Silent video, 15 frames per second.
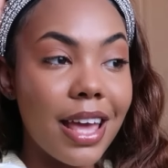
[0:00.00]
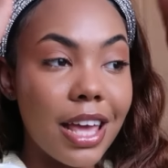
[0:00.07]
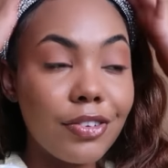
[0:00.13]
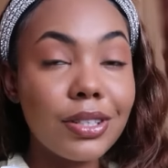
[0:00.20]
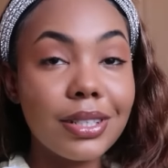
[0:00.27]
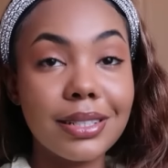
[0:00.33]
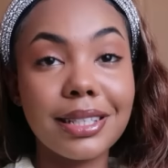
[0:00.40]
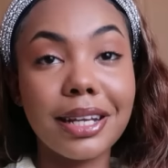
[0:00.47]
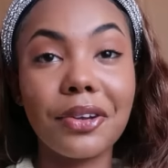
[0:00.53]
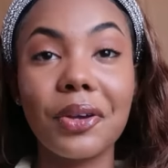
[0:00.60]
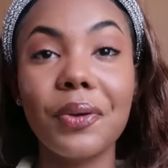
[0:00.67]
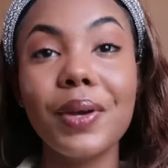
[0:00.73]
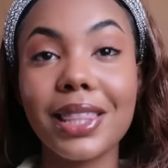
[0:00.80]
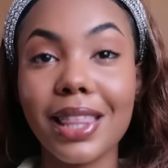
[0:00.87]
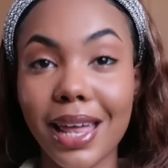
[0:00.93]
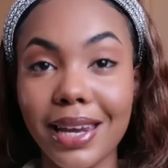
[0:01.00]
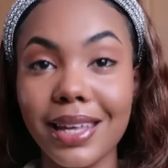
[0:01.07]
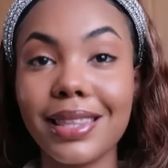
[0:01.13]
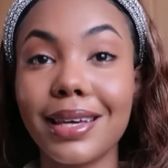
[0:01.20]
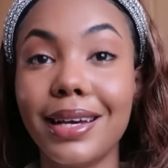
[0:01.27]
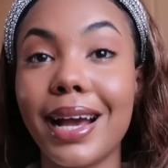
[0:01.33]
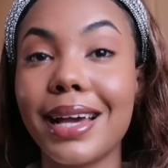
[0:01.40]
If you disagree with
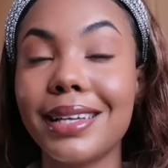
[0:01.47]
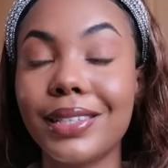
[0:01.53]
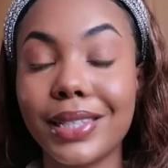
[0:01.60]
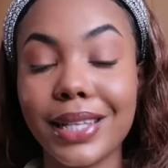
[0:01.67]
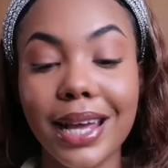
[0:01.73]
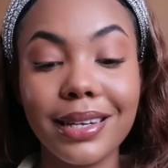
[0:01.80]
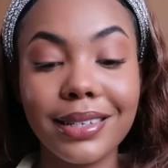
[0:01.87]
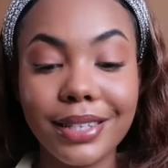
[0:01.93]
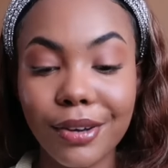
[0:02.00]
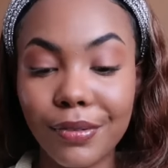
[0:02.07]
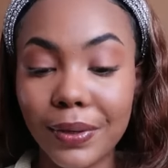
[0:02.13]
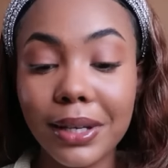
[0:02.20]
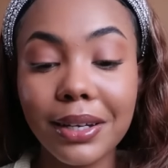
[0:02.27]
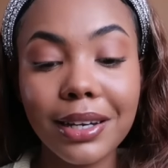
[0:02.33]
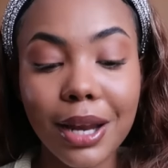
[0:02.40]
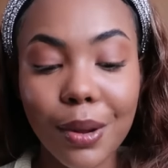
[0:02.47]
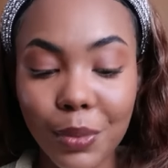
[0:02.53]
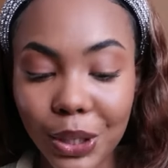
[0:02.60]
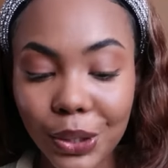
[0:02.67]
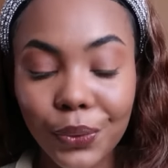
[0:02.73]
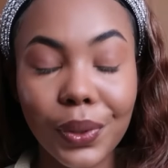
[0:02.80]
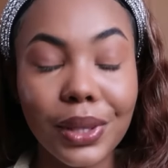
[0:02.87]
anything I said, definitely let
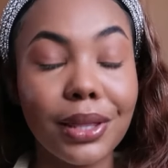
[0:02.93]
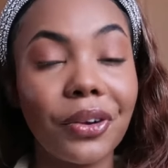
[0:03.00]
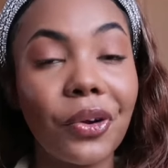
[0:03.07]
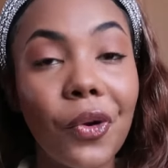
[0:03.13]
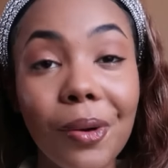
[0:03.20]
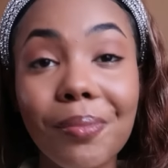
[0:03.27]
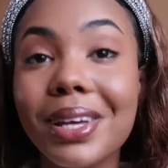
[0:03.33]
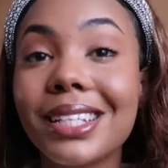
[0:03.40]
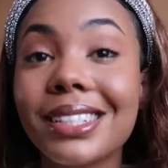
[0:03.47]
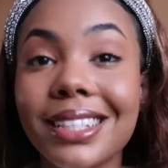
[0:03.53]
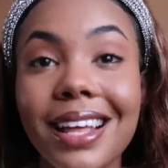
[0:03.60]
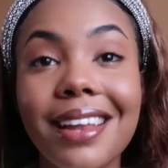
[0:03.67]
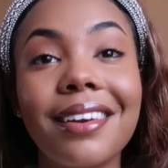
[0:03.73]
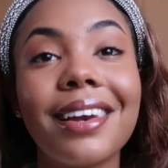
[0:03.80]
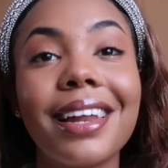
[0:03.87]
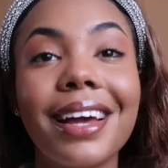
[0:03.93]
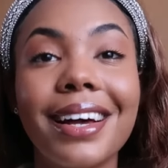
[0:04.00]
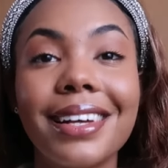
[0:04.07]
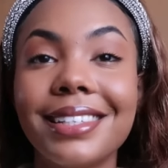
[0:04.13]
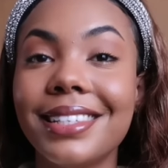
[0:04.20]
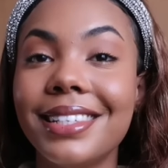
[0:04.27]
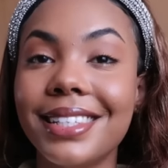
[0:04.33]
me know in the comments and let
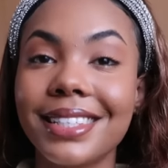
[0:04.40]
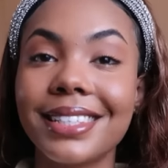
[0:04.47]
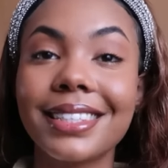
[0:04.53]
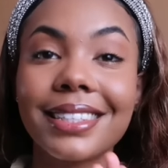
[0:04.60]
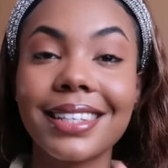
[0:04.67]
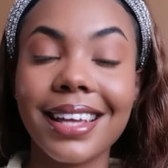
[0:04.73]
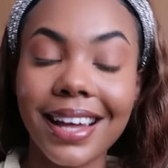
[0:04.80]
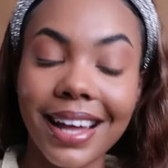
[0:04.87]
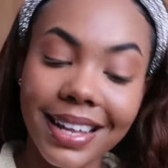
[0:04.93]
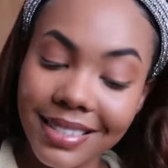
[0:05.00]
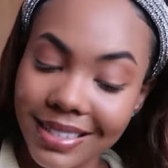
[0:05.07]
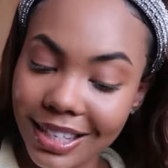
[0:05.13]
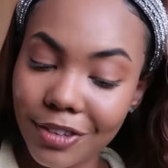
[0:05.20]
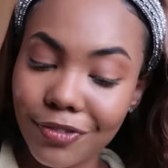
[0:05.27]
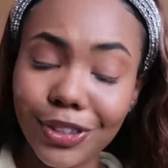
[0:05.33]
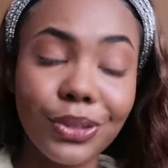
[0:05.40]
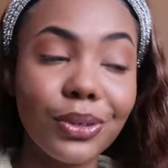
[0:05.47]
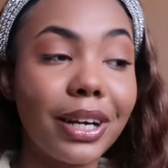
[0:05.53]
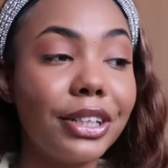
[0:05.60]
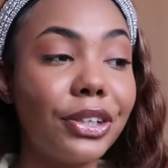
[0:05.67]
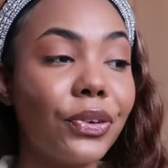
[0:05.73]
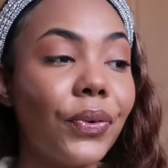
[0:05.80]
us discuss. If
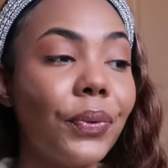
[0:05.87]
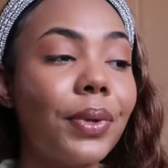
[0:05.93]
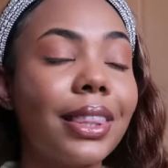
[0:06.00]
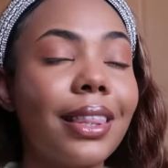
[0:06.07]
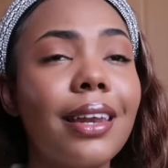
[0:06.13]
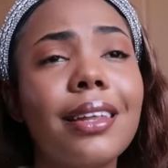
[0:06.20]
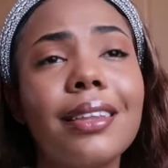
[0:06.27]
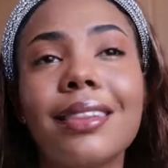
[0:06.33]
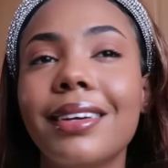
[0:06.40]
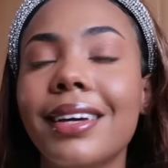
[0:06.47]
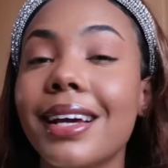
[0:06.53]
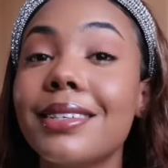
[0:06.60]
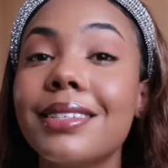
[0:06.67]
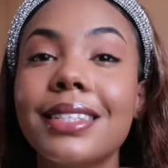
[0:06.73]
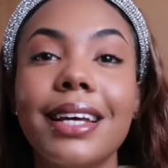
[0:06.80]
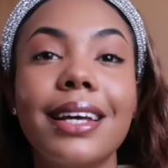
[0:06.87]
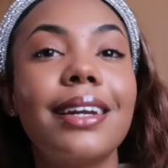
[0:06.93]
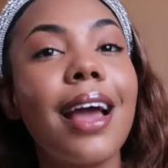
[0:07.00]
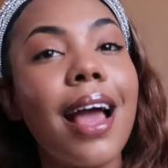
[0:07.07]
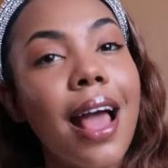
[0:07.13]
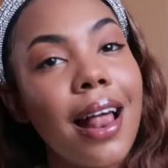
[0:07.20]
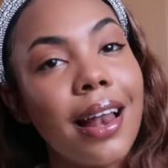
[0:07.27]
you agree with anything I
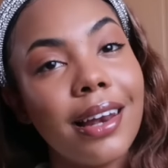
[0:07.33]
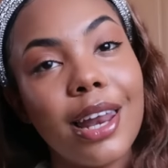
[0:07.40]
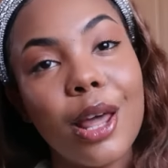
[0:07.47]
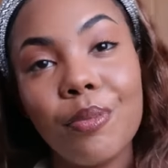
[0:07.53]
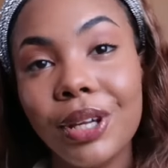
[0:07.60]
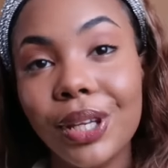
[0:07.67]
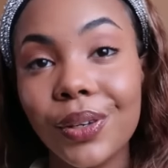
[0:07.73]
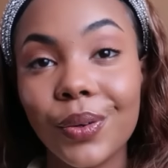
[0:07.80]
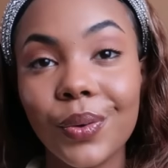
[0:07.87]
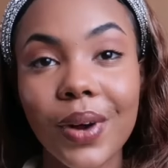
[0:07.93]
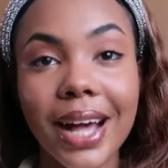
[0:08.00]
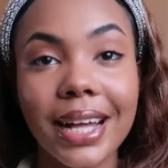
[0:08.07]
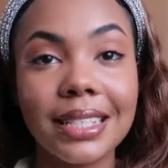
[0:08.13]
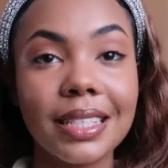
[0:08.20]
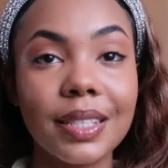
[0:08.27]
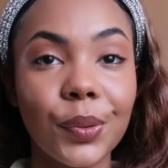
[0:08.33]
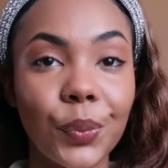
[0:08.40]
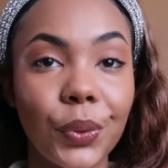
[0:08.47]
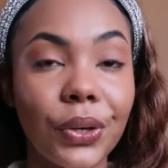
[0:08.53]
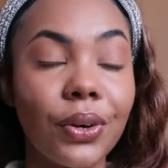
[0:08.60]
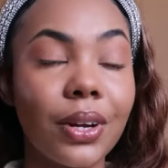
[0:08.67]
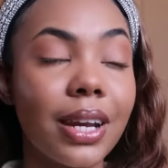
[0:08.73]
said, let me know as
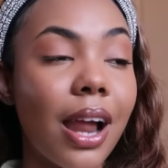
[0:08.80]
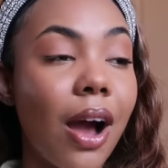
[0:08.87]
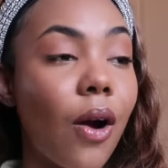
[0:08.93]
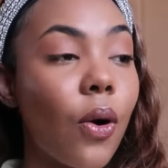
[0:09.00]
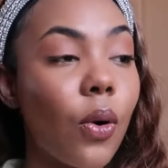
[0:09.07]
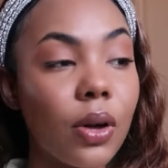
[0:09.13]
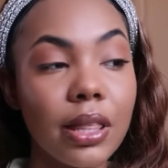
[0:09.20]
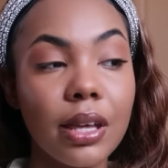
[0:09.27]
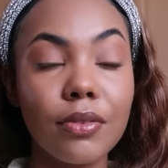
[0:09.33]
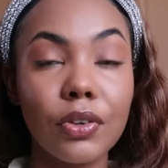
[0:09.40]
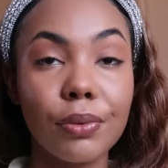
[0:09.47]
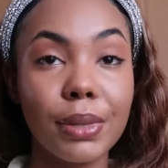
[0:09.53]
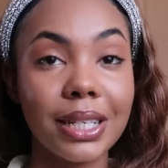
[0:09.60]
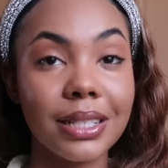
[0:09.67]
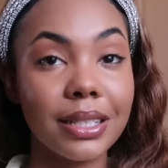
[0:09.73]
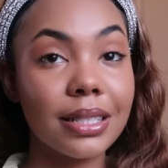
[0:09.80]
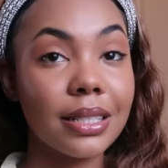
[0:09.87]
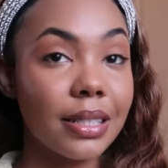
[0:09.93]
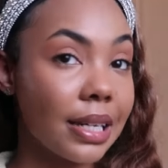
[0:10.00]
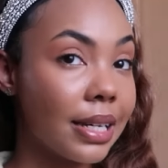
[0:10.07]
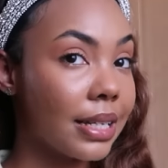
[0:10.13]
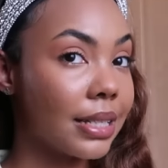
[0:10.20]
well. Now, all the
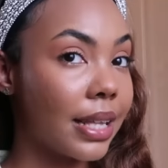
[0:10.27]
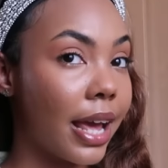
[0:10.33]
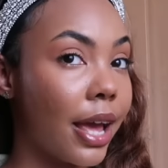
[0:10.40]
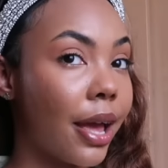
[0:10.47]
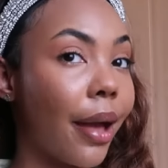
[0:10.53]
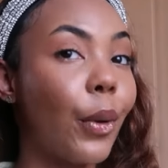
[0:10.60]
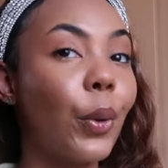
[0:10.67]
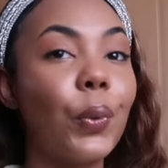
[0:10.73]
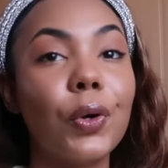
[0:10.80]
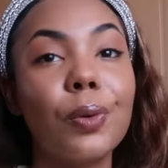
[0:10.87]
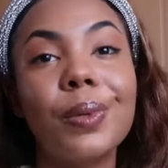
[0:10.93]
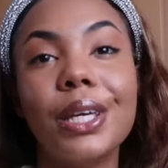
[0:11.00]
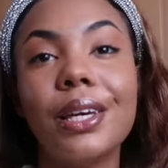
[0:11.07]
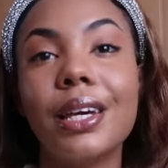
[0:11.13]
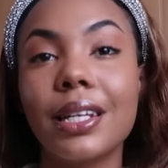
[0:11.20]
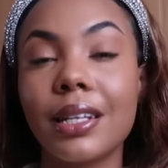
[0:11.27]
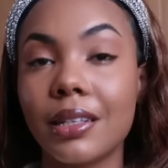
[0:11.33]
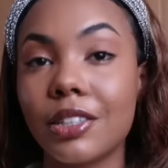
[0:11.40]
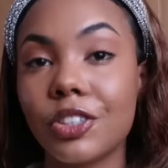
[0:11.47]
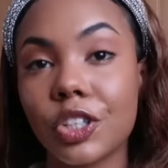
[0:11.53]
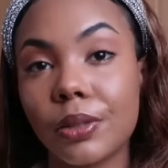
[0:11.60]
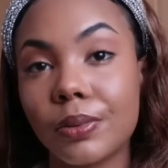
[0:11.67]
information to this hair will be in the
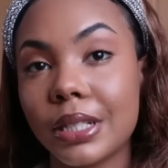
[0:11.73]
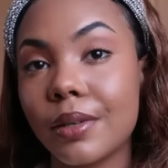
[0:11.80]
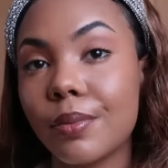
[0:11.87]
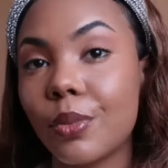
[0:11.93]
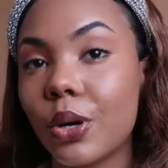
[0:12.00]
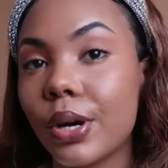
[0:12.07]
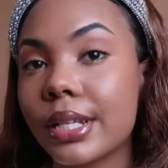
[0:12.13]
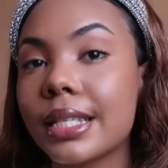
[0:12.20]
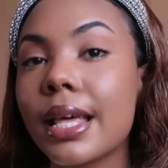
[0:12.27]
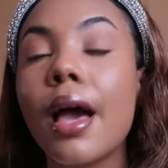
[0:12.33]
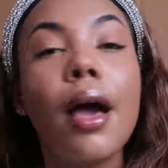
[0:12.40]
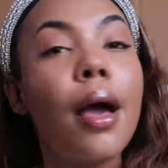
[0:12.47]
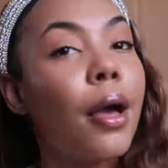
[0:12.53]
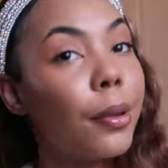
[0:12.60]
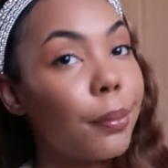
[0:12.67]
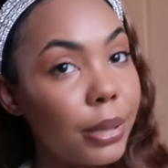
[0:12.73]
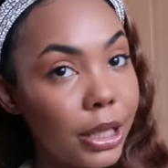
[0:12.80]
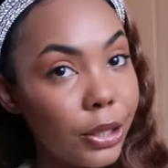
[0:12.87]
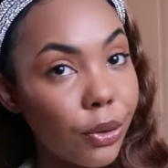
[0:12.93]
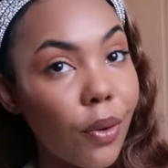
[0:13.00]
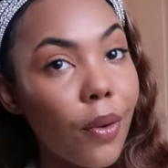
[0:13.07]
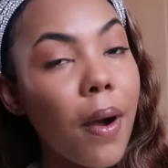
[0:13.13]
description box
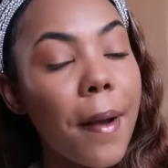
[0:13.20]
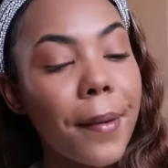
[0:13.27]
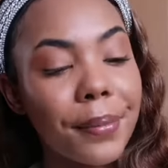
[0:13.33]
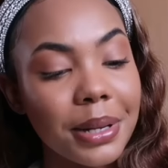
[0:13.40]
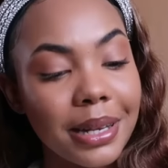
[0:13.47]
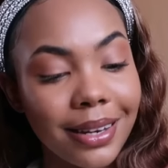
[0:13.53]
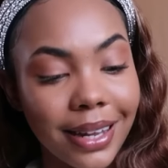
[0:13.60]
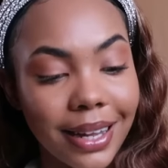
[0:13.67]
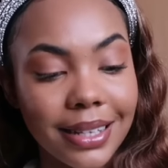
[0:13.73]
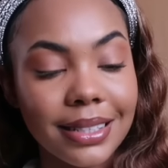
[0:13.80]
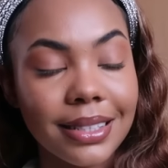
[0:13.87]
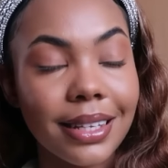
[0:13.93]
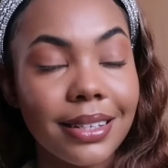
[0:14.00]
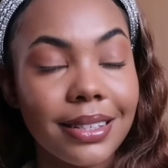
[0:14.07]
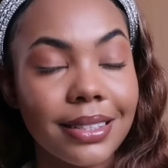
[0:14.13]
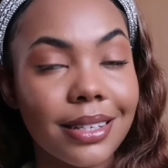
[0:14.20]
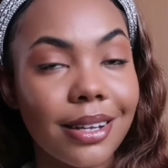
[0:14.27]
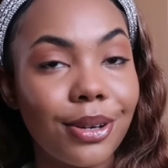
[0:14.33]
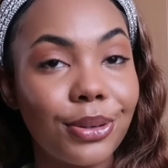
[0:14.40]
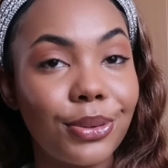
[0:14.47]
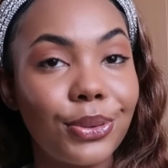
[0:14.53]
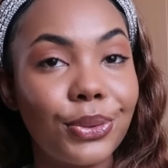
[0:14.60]
below, plus a
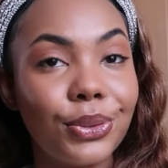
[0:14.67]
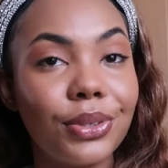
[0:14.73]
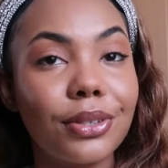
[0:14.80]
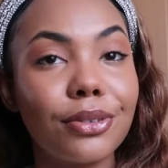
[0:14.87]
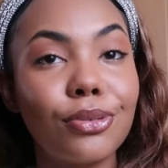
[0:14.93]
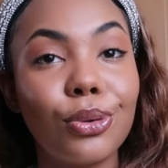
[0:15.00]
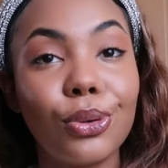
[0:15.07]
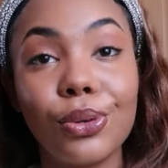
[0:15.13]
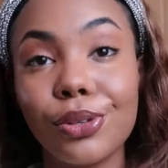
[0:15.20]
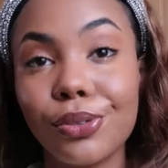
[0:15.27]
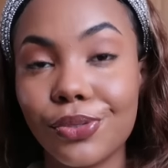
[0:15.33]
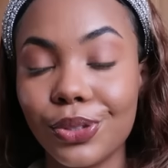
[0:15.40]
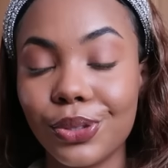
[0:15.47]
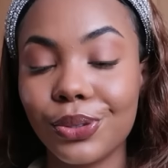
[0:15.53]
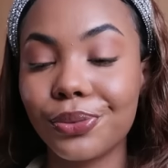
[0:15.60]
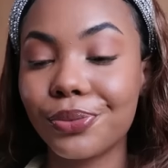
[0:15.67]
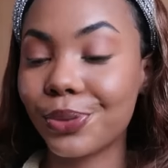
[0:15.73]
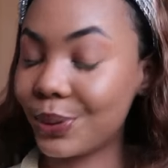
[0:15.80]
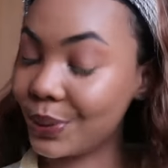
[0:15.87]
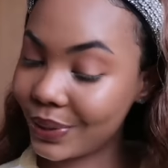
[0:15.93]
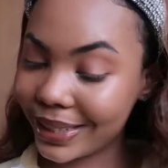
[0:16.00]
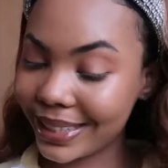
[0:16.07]
discount code for all of you, of
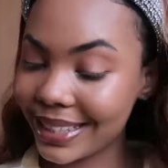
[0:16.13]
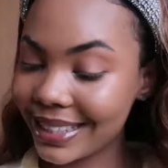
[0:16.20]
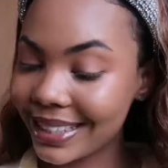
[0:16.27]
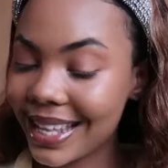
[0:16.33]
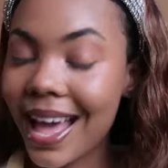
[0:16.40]
course.